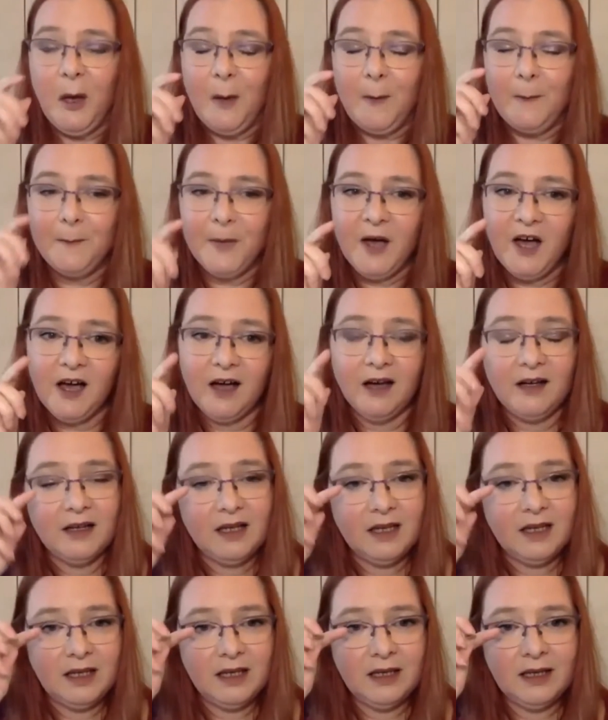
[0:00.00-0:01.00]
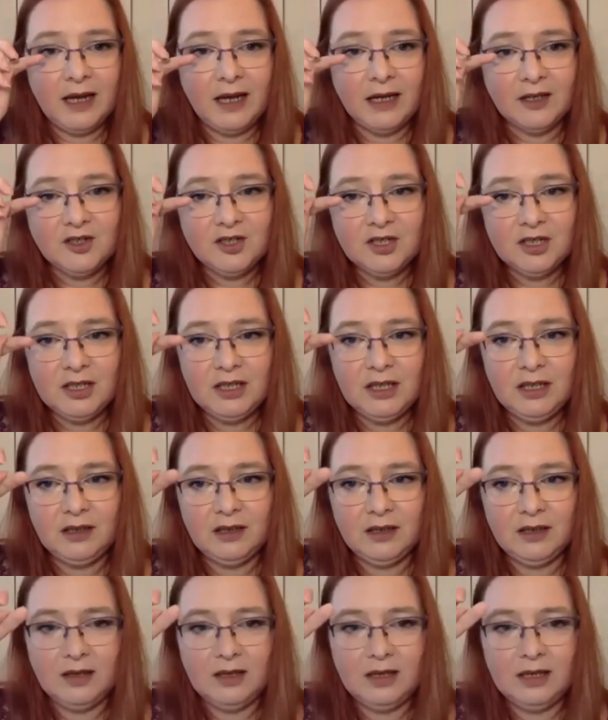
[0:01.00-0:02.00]
but it actually
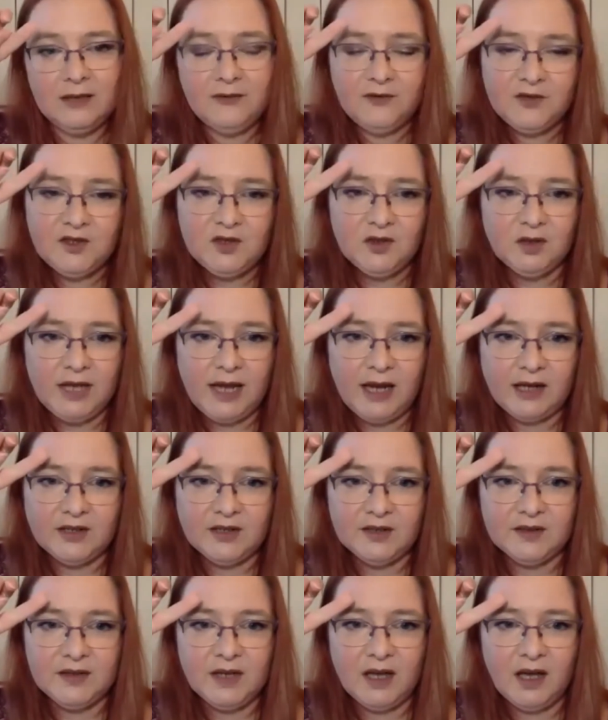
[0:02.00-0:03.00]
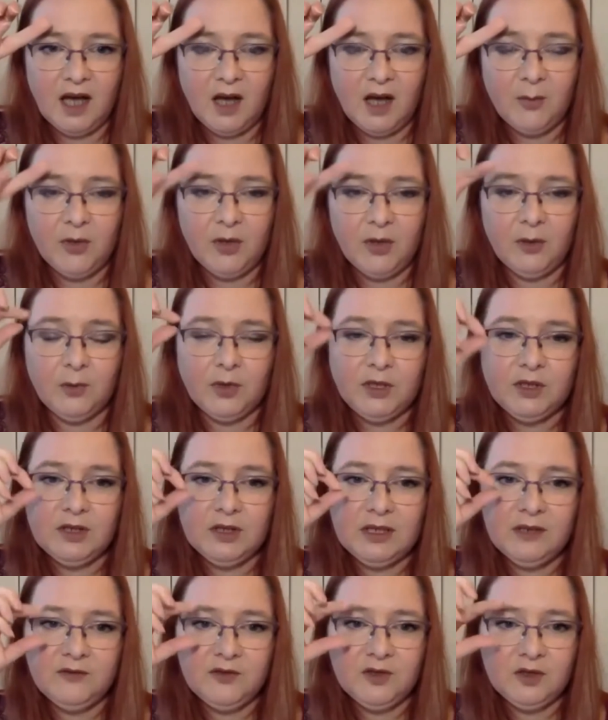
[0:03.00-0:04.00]
lifts your lashes up. And when you
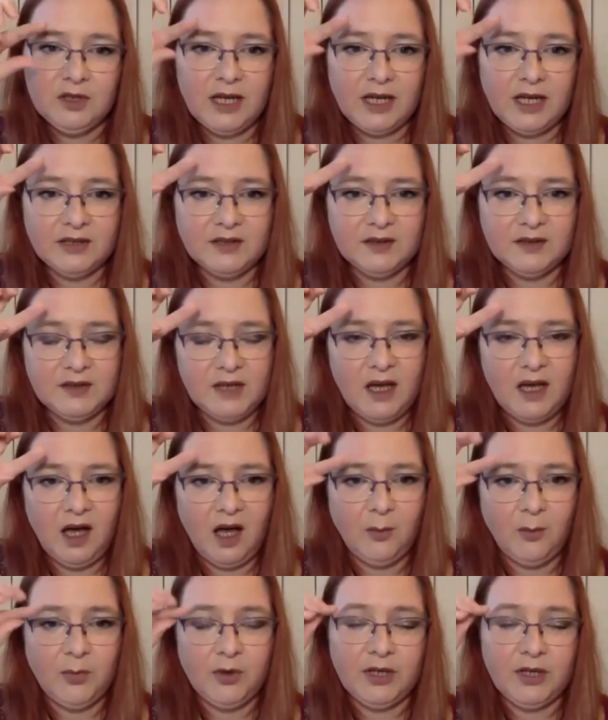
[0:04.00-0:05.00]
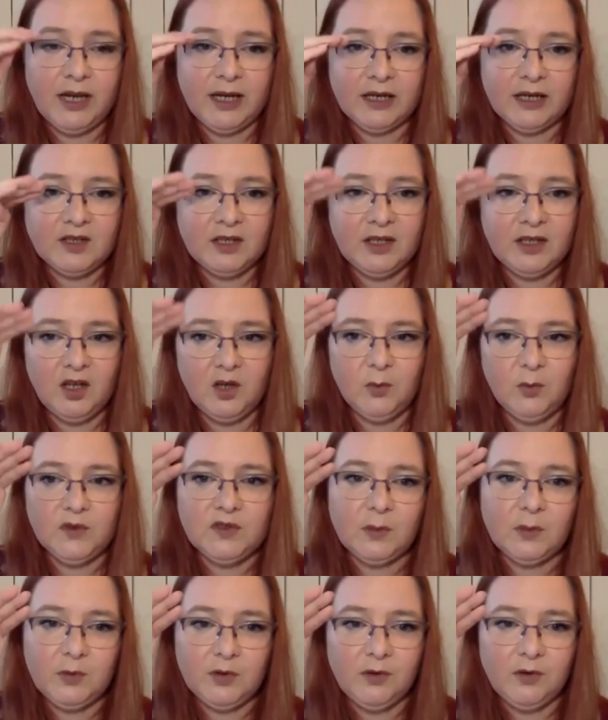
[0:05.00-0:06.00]
lift your lashes up, it actually opens
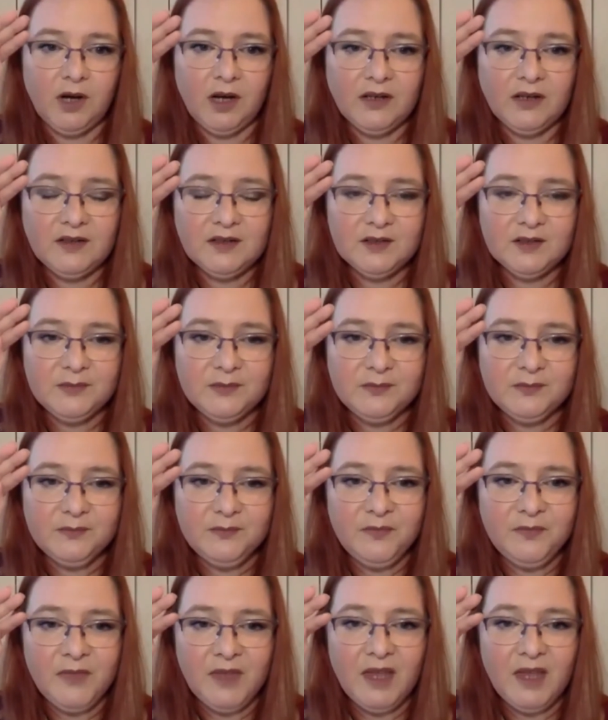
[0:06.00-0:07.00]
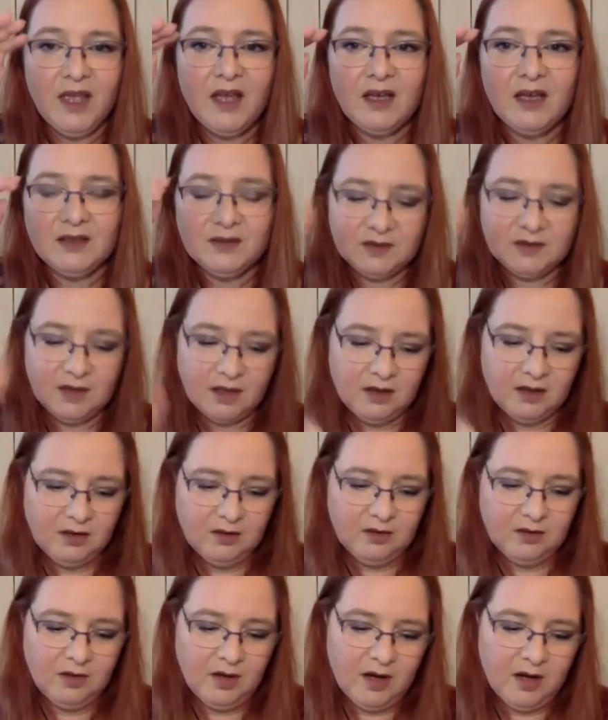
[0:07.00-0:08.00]
up your eyes.
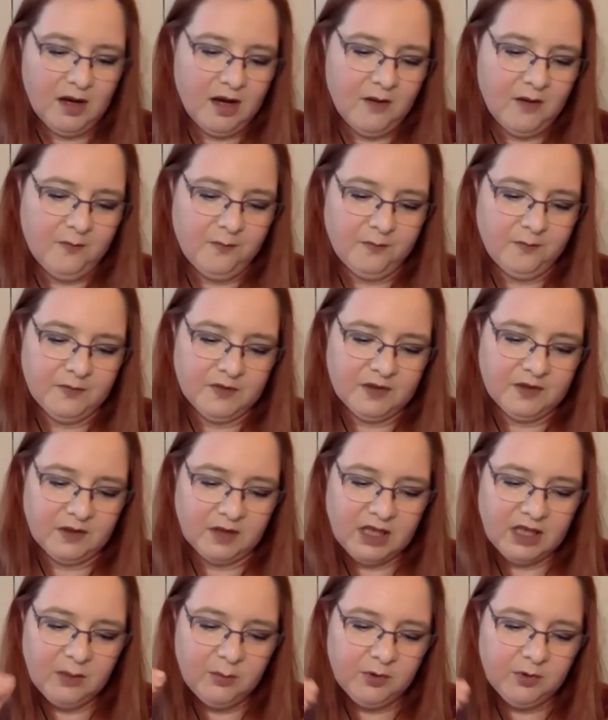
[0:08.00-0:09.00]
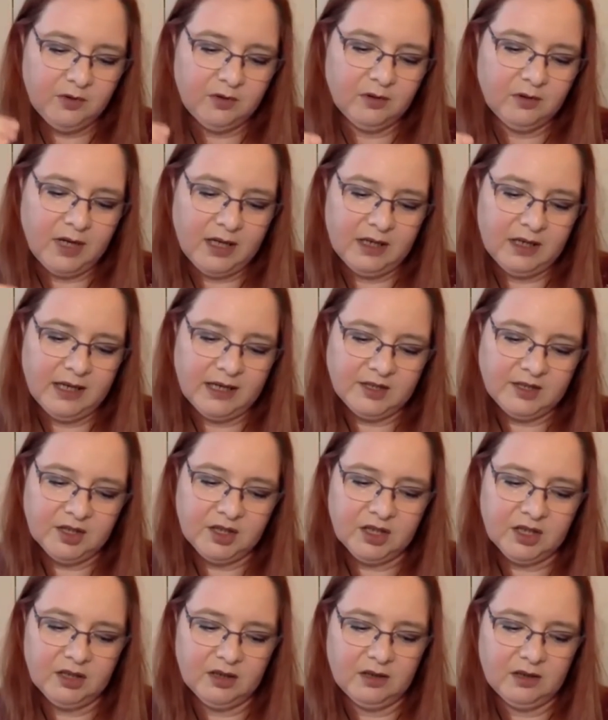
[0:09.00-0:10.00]
So, so keep your lash
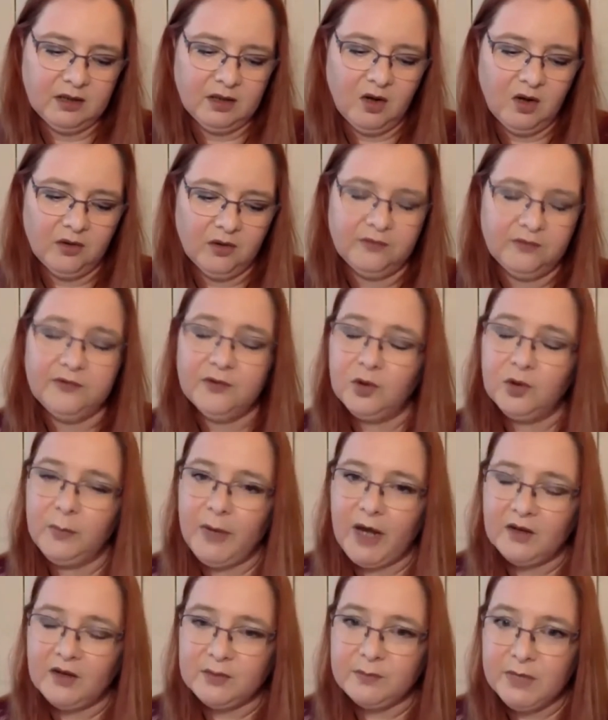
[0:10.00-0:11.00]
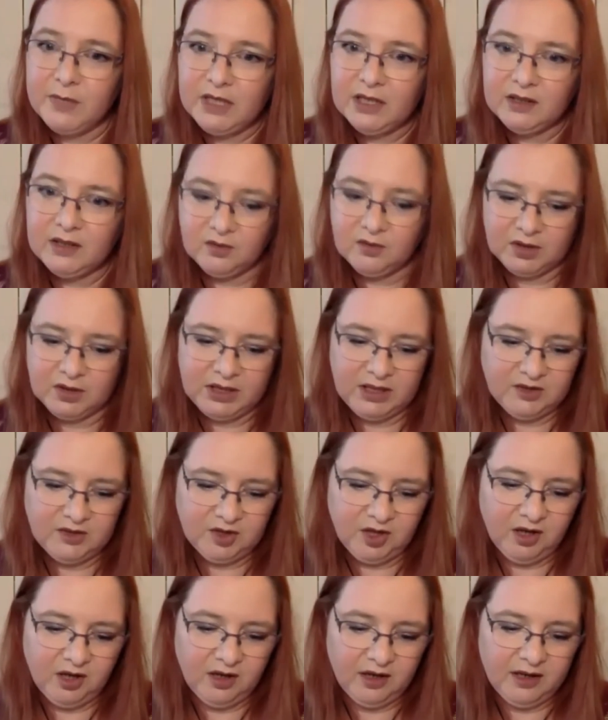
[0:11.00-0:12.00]
curler on for about a minute on each
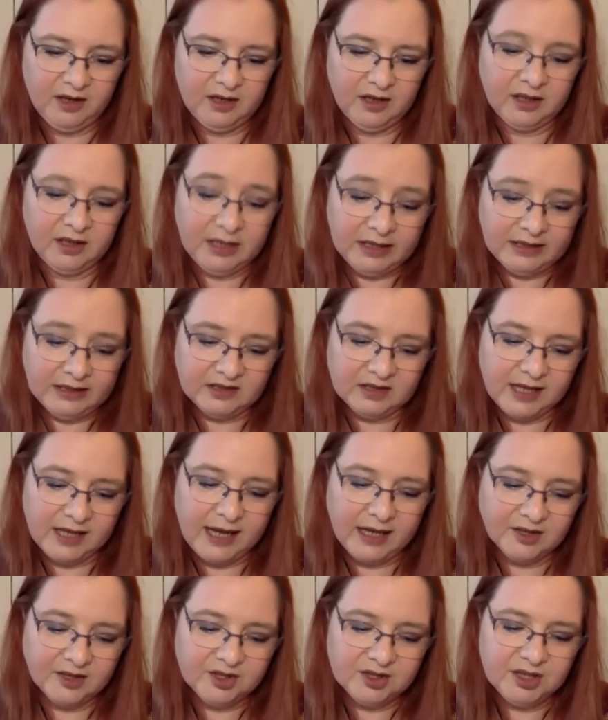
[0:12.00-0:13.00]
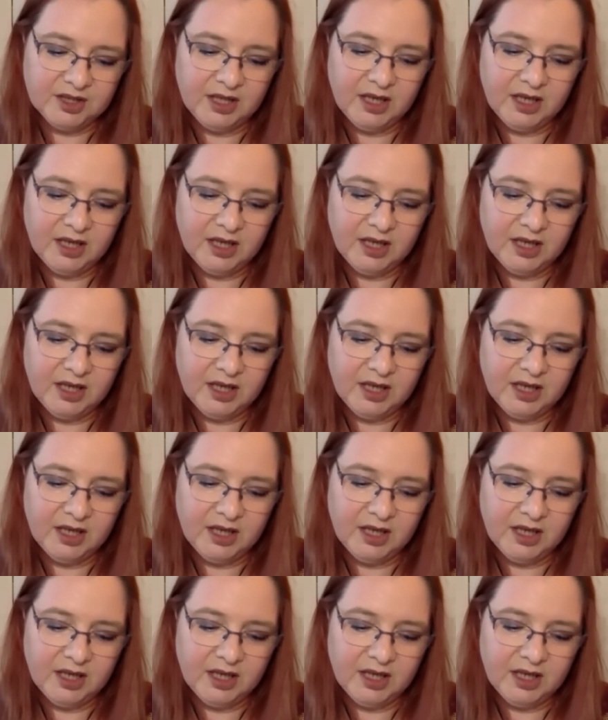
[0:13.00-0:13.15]
eye, each lash,